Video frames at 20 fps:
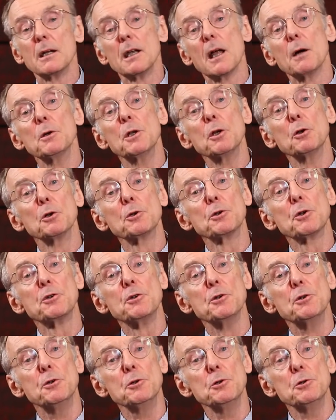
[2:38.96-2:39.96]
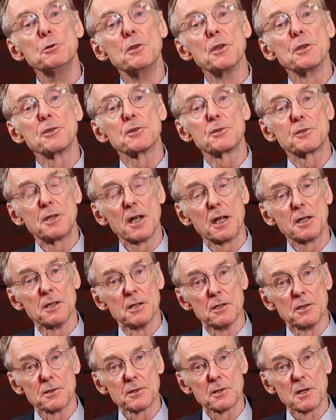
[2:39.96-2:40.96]
Now, in order to do the
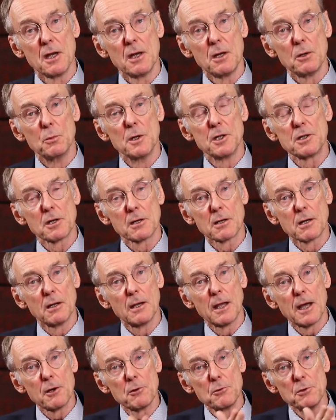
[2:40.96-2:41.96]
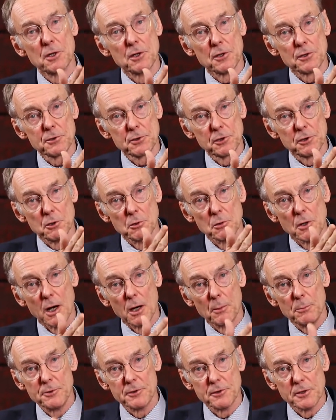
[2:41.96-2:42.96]
studies which has allowed us to
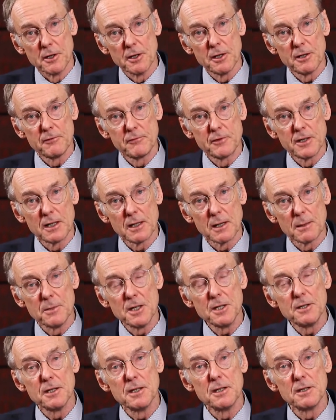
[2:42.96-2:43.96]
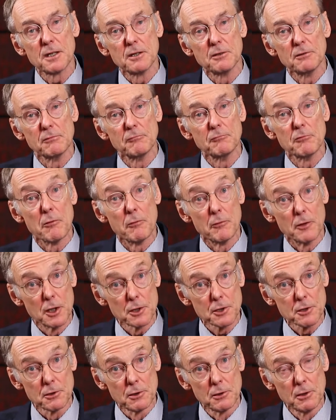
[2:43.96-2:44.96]
observe diabetes in
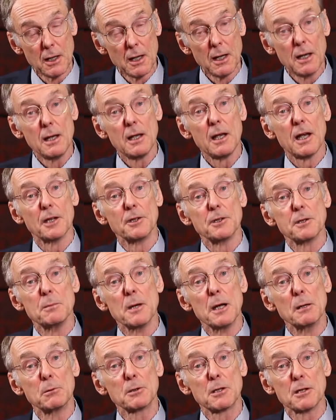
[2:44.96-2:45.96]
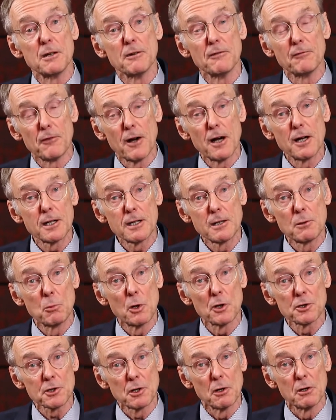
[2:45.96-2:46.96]
reversal and to be able to define
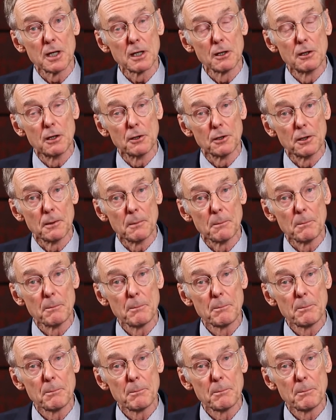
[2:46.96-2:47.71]
what's going on,